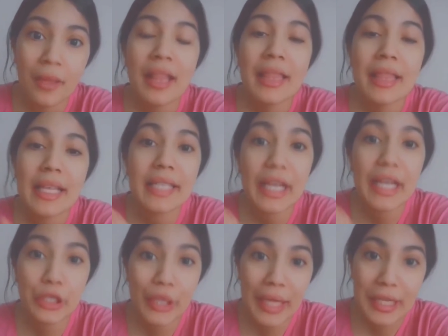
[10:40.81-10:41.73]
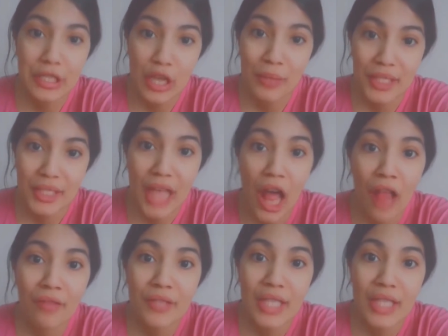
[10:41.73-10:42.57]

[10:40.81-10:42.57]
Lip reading: Let's educate ourselves,